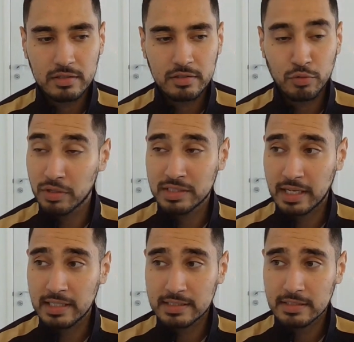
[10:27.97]

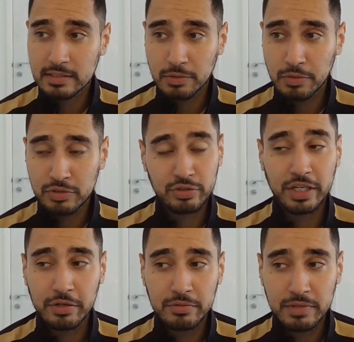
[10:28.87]
quartet or
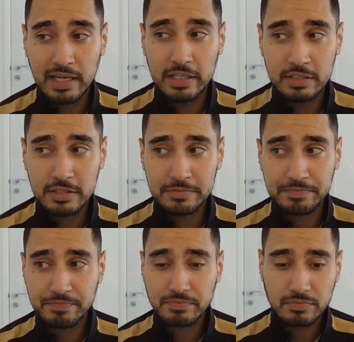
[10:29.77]
trio at least.
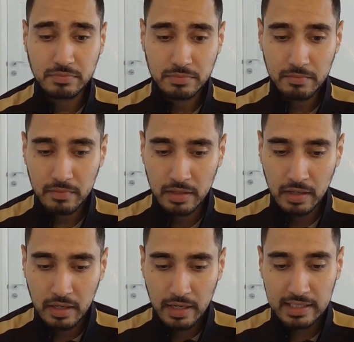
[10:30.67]

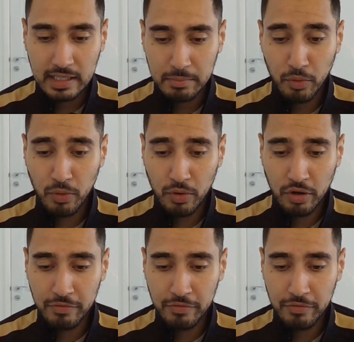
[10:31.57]
And then more